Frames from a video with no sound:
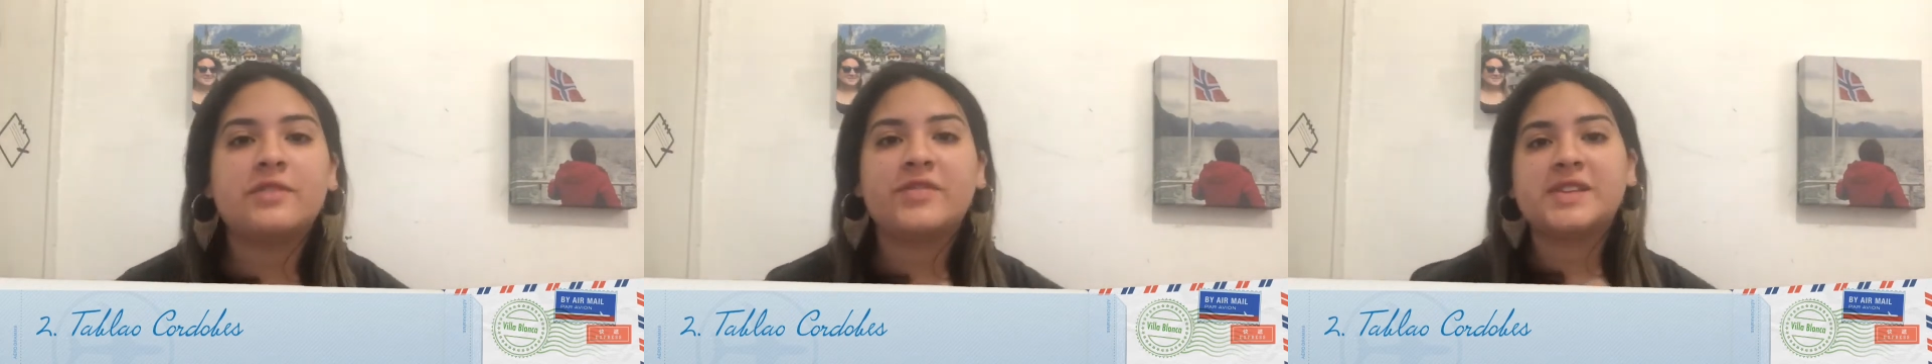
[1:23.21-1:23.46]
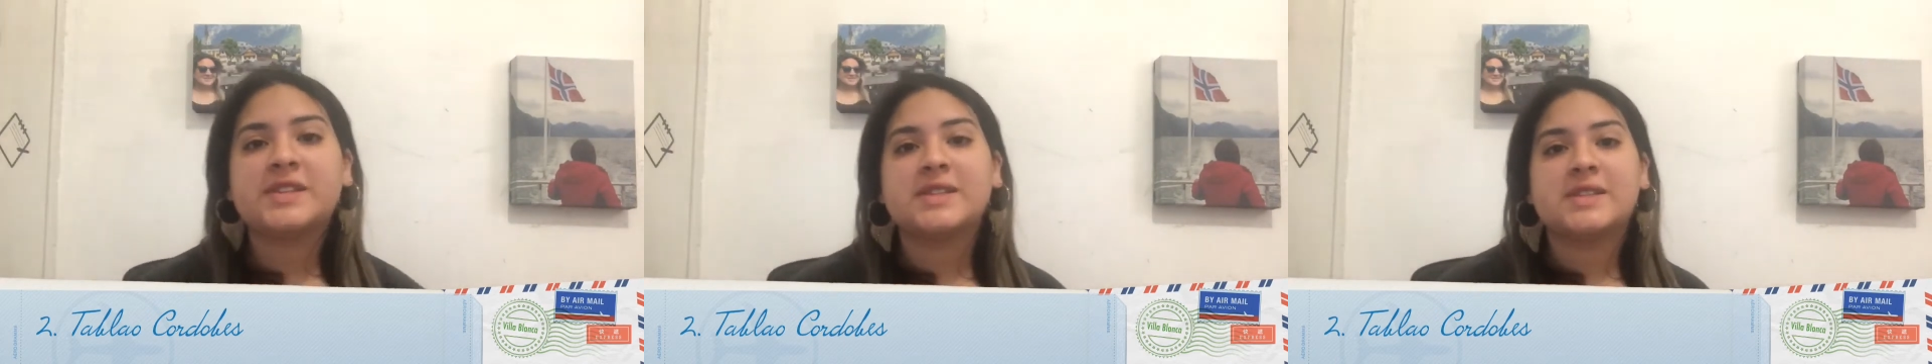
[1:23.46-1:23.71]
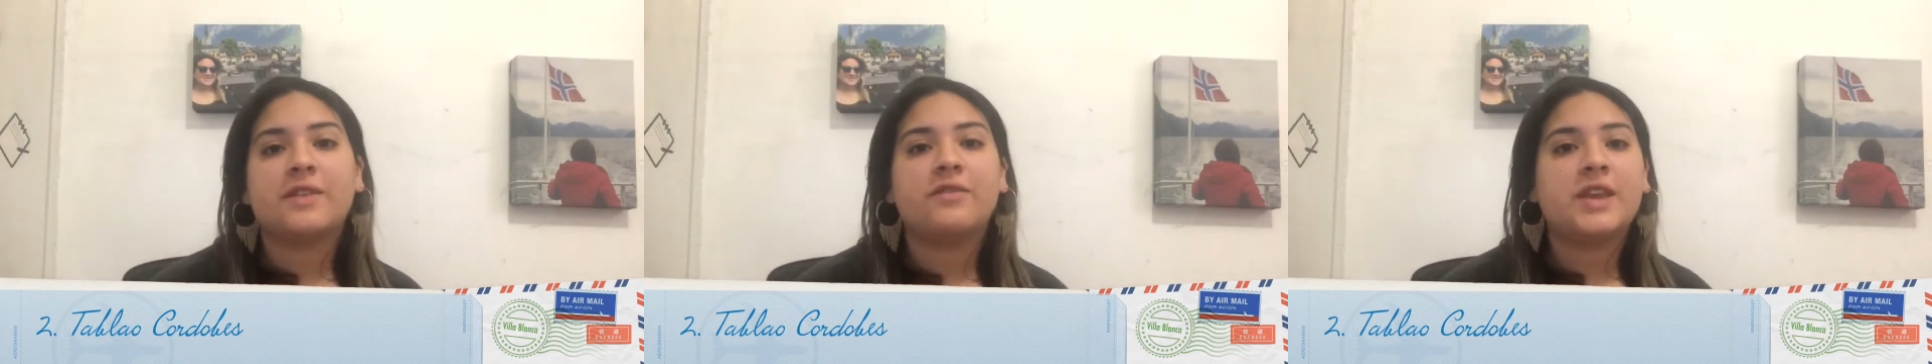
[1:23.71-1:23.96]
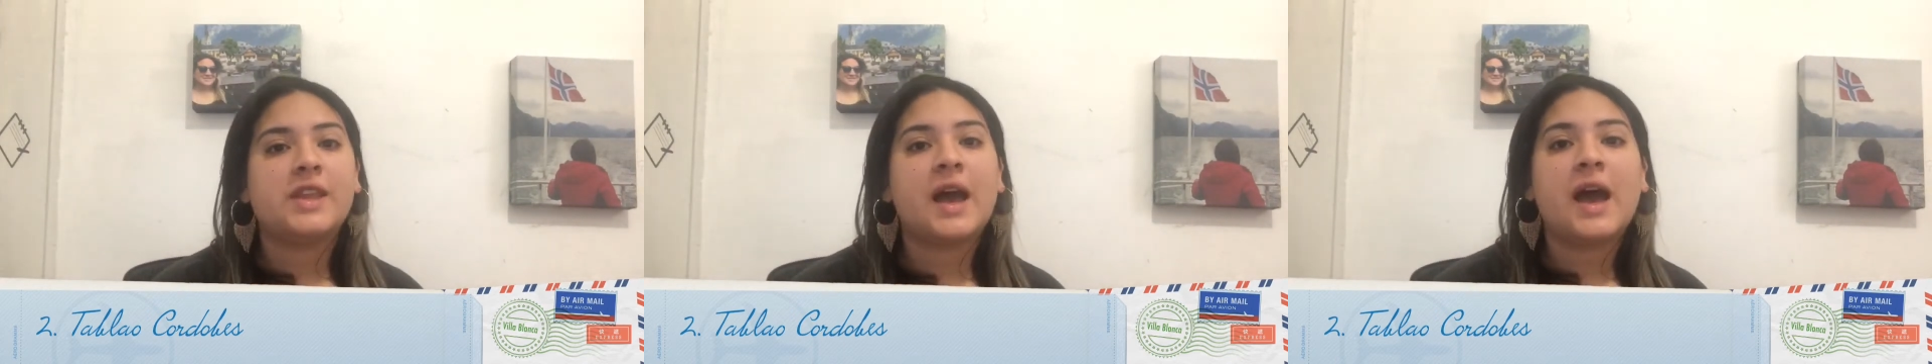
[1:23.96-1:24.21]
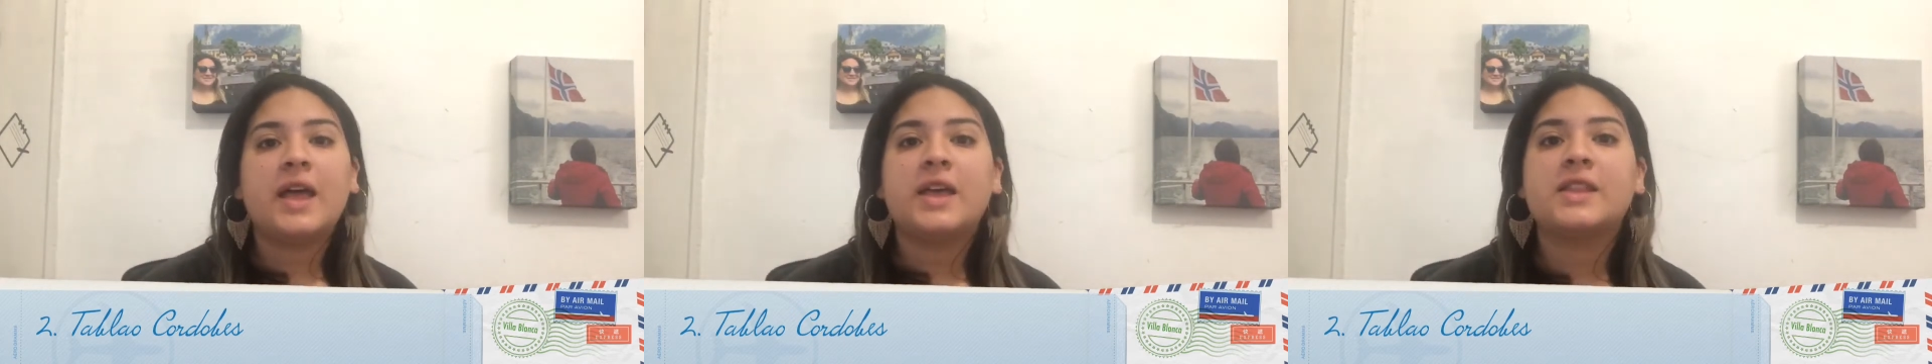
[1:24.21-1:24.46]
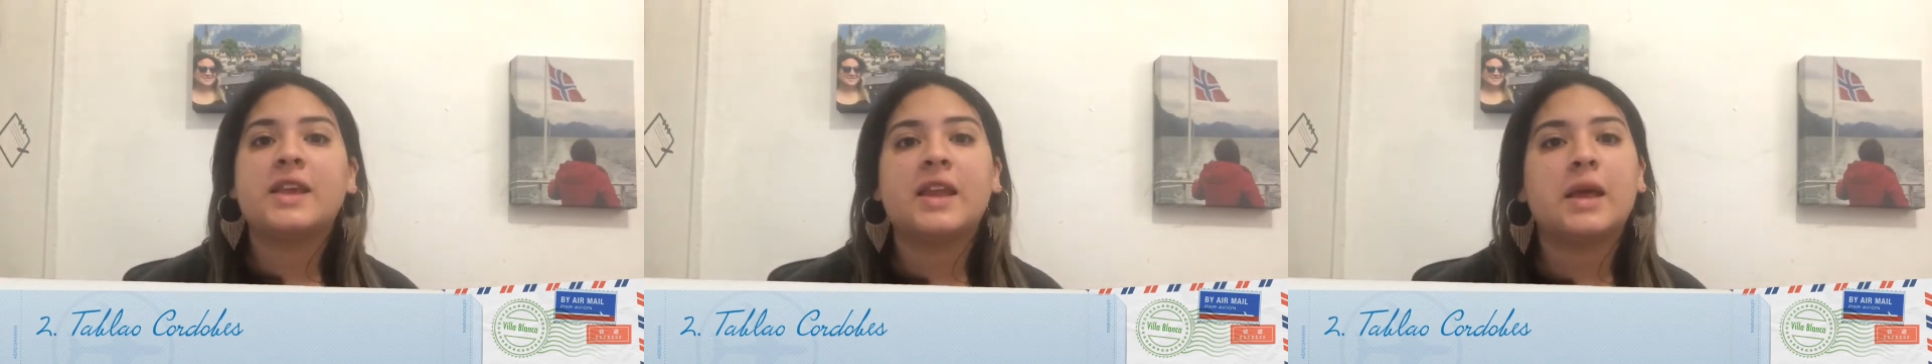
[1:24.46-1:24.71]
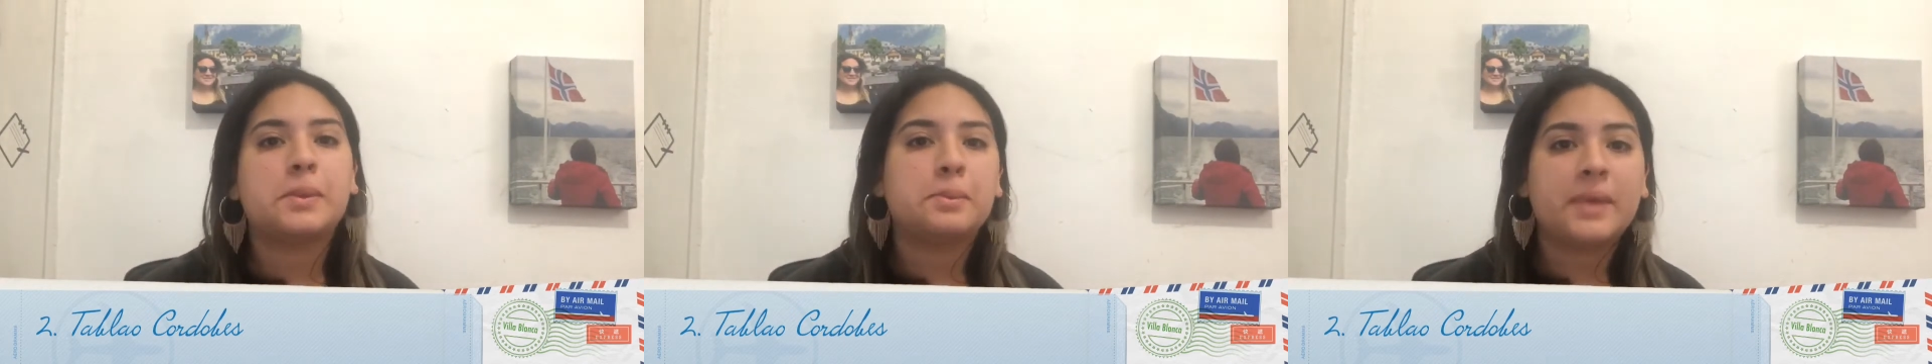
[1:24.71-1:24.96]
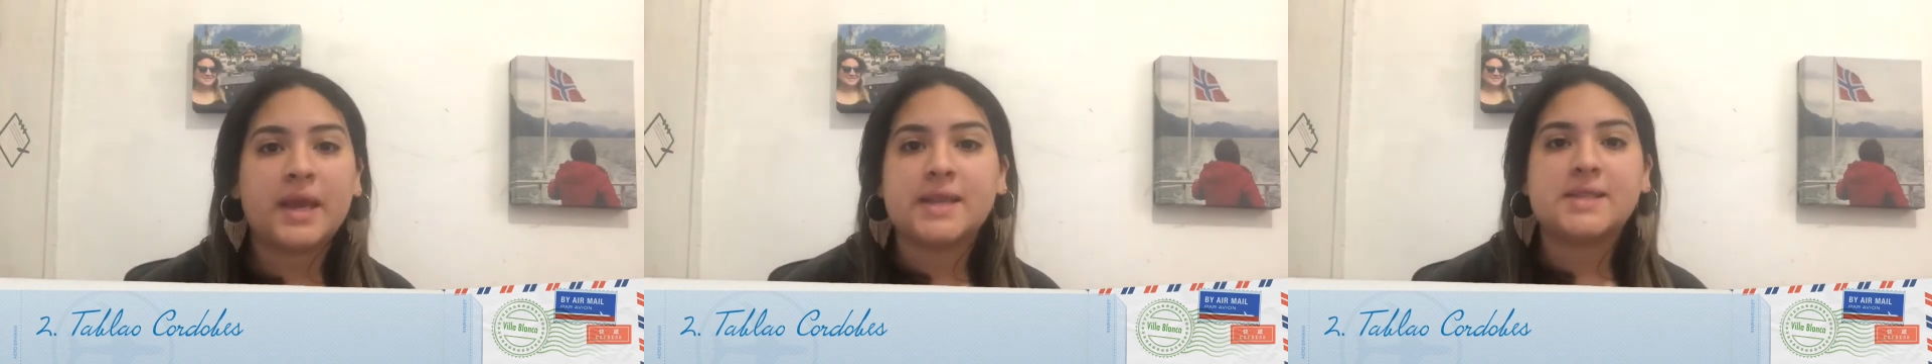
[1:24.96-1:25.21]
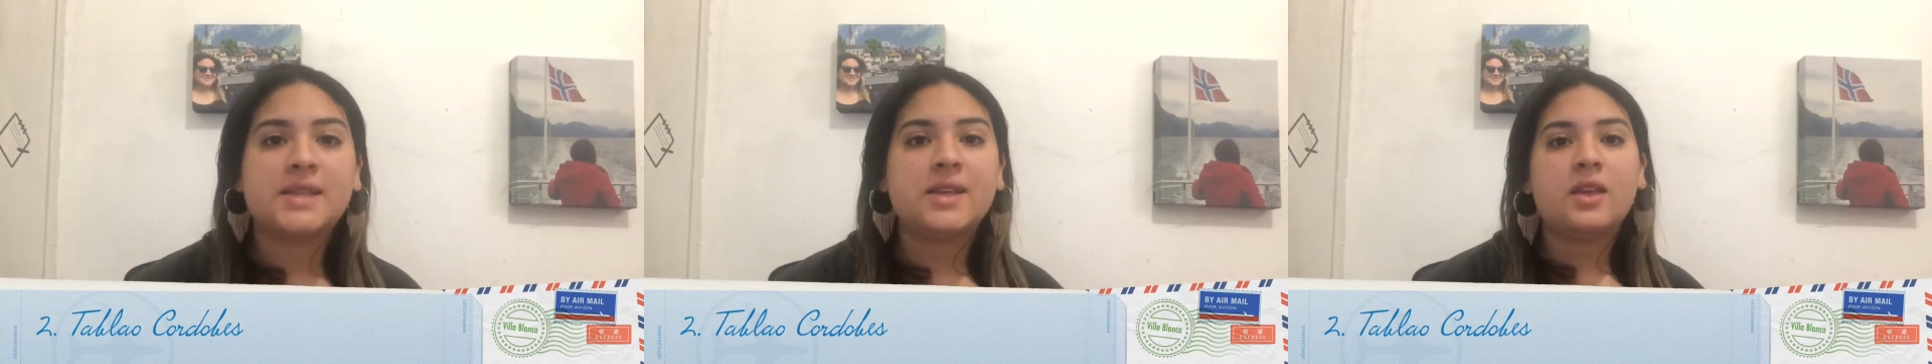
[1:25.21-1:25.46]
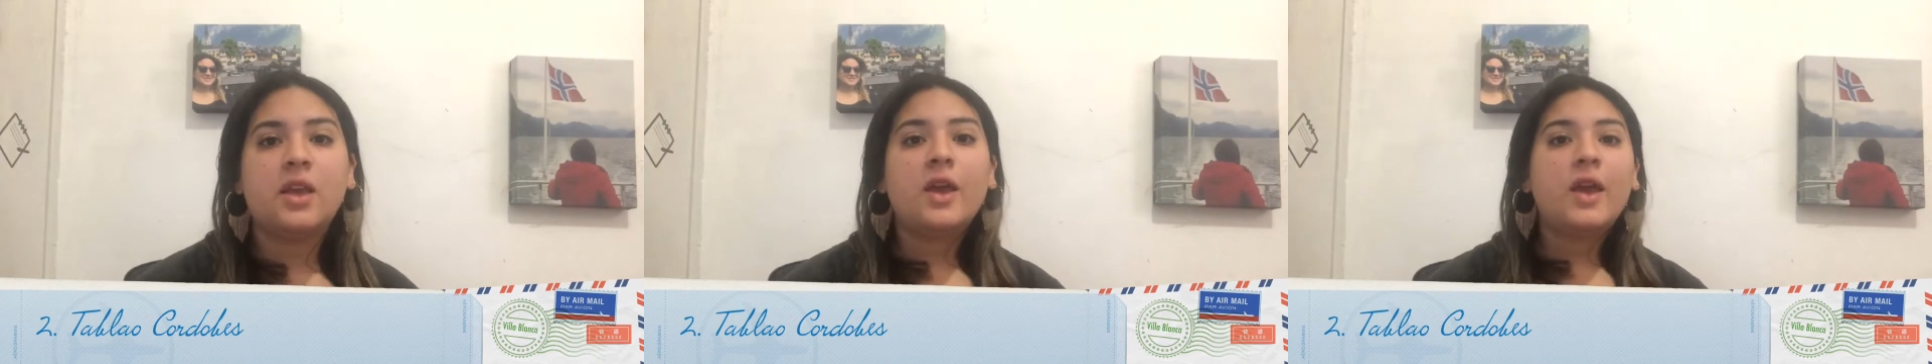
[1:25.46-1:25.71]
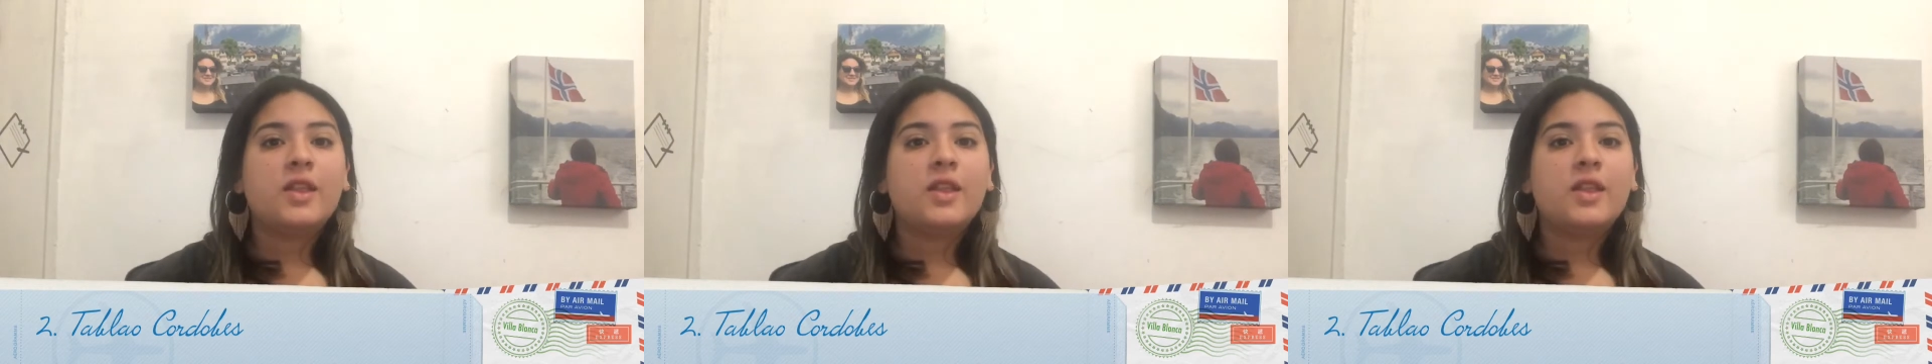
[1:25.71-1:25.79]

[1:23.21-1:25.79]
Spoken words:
If it's in Sevilla, then amazing.